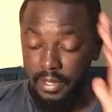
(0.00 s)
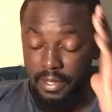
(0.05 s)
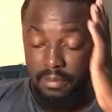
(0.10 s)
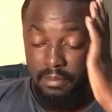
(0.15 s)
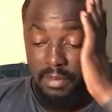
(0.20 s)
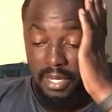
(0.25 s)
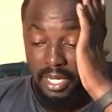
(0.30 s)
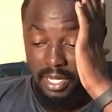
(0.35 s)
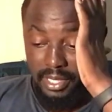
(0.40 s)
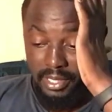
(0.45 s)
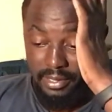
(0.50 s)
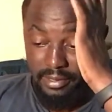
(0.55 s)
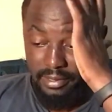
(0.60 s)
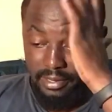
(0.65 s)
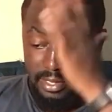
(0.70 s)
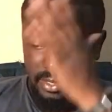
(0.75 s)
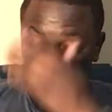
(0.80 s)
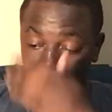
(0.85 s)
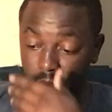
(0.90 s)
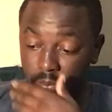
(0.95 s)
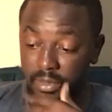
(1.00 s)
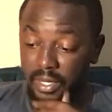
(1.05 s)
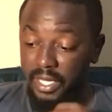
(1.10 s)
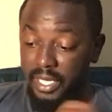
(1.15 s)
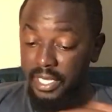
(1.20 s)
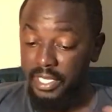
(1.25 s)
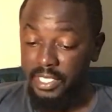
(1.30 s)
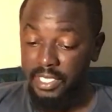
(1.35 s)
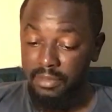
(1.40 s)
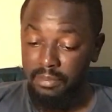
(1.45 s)
A marketing and
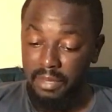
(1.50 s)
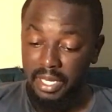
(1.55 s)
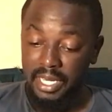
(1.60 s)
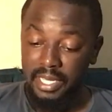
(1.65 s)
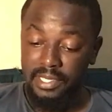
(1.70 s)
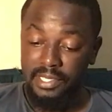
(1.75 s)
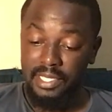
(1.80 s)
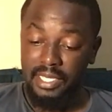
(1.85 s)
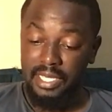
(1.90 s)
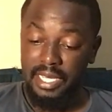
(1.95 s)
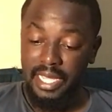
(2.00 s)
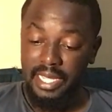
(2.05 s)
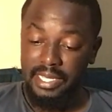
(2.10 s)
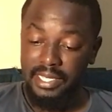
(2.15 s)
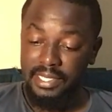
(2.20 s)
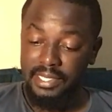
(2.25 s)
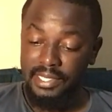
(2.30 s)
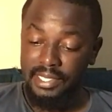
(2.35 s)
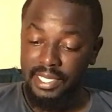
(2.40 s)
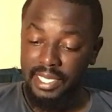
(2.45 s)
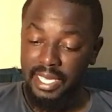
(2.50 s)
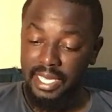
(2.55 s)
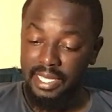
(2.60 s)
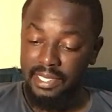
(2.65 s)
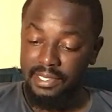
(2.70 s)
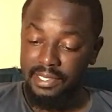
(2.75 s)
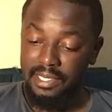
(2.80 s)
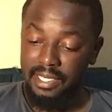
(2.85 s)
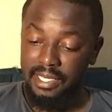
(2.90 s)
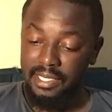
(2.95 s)
communication manager at IDC
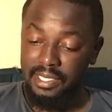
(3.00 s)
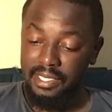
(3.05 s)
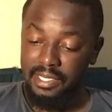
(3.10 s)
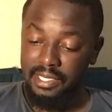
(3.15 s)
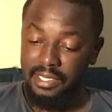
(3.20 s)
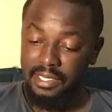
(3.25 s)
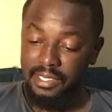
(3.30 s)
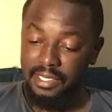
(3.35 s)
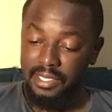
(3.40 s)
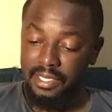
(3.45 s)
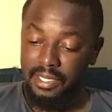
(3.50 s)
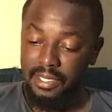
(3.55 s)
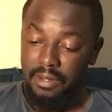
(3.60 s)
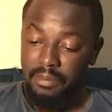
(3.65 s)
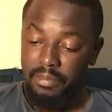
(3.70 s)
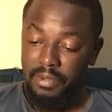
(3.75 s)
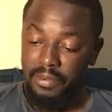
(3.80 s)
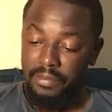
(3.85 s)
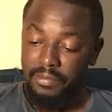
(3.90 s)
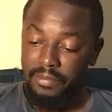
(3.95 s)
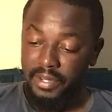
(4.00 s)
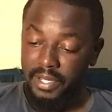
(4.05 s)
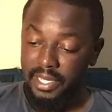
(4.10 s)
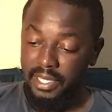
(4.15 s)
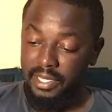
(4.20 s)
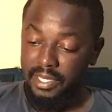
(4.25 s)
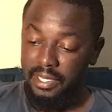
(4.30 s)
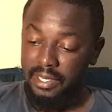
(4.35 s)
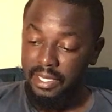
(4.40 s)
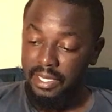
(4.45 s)
adds that it is
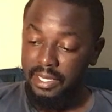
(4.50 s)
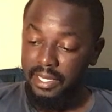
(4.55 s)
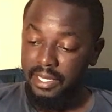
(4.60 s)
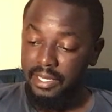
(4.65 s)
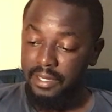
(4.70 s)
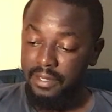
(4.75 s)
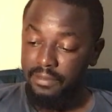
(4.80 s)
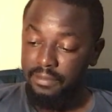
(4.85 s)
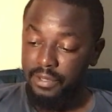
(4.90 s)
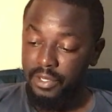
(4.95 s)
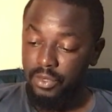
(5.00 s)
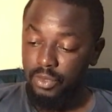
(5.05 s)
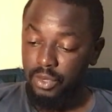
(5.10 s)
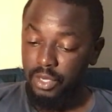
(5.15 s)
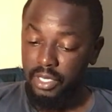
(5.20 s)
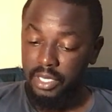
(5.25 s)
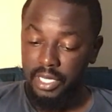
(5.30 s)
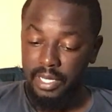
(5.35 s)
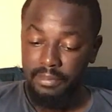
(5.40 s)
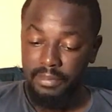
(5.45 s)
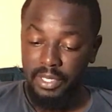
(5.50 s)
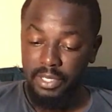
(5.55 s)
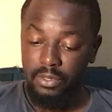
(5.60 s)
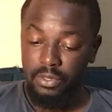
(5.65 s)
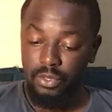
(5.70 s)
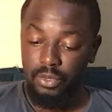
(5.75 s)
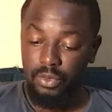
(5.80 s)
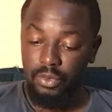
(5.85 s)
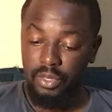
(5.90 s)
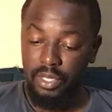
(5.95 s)
preferred that the individual come
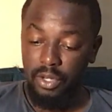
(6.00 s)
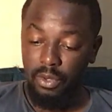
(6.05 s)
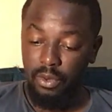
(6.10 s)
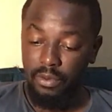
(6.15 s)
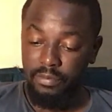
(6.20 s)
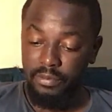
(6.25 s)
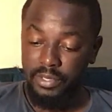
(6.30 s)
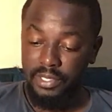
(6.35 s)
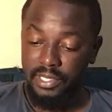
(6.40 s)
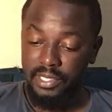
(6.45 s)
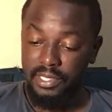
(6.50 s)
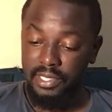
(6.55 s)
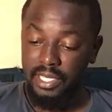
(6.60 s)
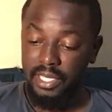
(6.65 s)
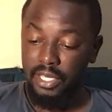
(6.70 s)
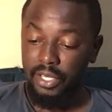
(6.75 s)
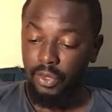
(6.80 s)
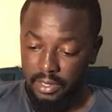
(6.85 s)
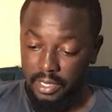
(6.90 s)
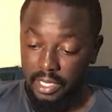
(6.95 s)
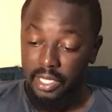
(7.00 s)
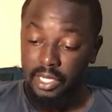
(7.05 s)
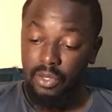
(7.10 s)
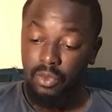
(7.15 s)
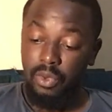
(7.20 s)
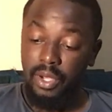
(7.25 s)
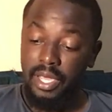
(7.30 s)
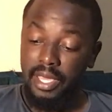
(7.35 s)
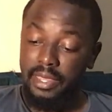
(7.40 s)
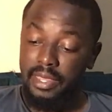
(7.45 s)
into their offices and
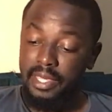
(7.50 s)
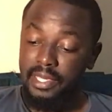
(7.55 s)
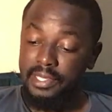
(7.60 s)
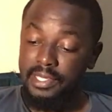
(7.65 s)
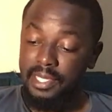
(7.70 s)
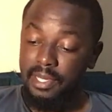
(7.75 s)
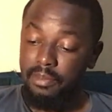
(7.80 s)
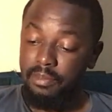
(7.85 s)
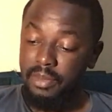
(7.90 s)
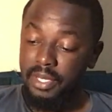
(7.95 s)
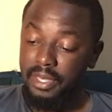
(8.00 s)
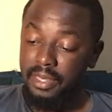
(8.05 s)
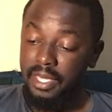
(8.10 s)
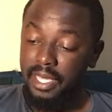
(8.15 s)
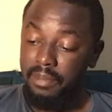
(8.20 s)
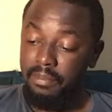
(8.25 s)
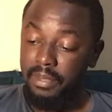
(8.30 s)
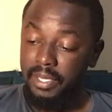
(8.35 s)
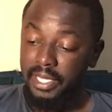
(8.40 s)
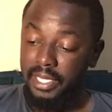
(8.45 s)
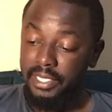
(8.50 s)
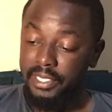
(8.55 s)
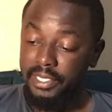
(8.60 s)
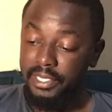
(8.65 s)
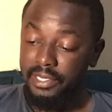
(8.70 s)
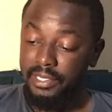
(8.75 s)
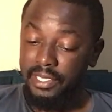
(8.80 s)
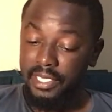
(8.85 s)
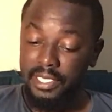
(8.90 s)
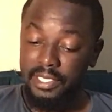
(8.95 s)
inquire they submit their
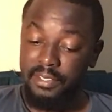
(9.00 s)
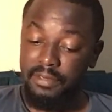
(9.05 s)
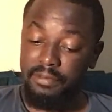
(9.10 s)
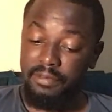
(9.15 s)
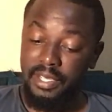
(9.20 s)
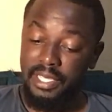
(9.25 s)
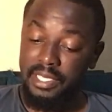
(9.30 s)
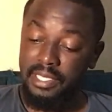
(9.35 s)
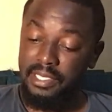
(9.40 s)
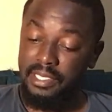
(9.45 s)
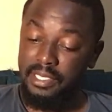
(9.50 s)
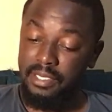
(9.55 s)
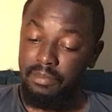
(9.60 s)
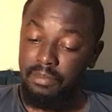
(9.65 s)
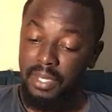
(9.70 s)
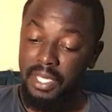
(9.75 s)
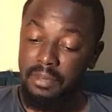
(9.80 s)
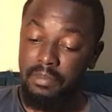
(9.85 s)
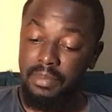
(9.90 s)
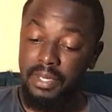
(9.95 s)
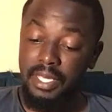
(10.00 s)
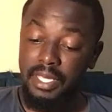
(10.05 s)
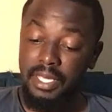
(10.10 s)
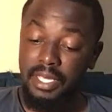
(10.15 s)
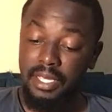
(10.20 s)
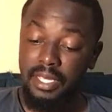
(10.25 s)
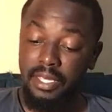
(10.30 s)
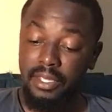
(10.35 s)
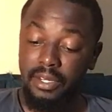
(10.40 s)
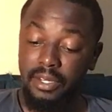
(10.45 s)
applications, as funds may be
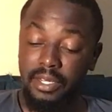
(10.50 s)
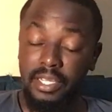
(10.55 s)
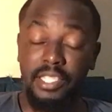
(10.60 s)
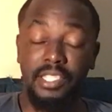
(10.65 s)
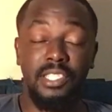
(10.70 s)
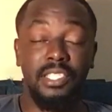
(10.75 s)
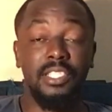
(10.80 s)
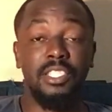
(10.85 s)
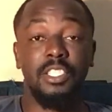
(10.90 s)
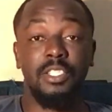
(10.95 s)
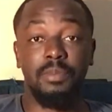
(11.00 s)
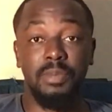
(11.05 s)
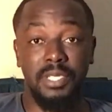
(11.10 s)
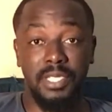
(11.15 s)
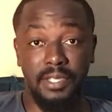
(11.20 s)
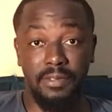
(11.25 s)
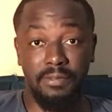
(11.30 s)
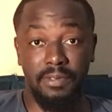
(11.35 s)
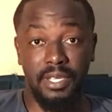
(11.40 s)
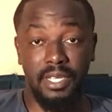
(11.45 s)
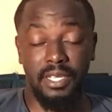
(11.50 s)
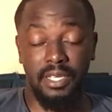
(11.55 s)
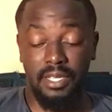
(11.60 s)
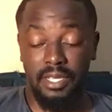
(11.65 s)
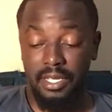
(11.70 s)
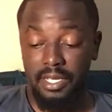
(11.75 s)
region specific.